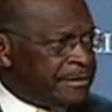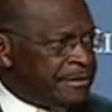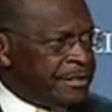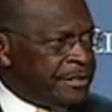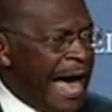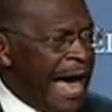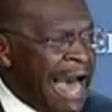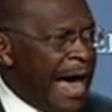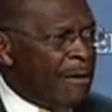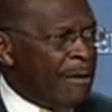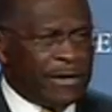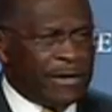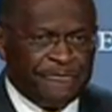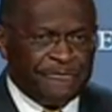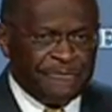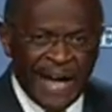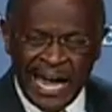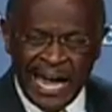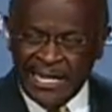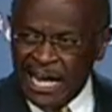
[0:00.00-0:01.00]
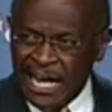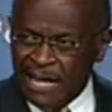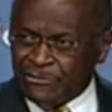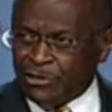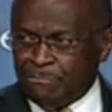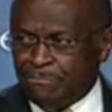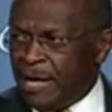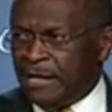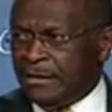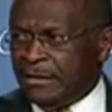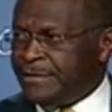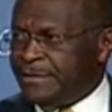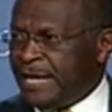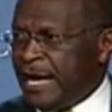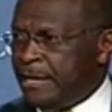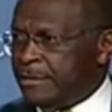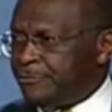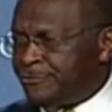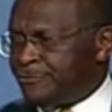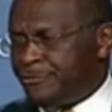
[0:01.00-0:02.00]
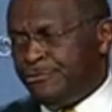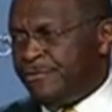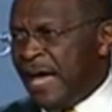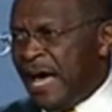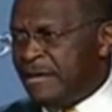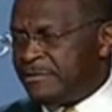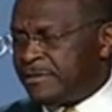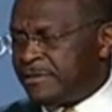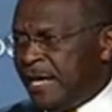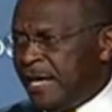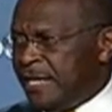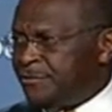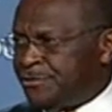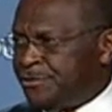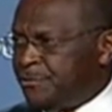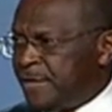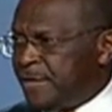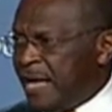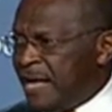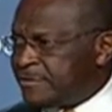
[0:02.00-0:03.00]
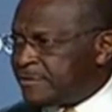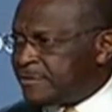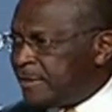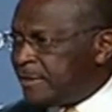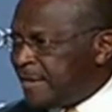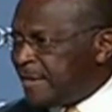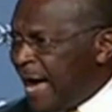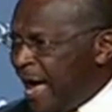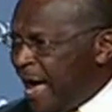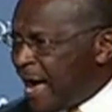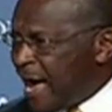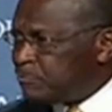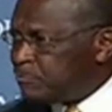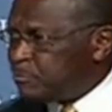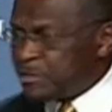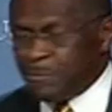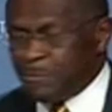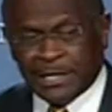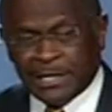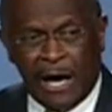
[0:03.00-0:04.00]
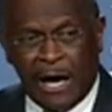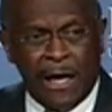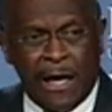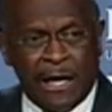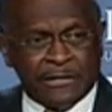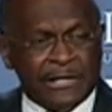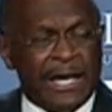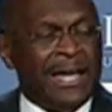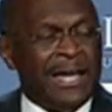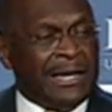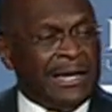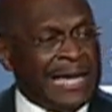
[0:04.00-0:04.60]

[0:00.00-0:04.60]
to our financial meltdown of 2008 and 2009 was because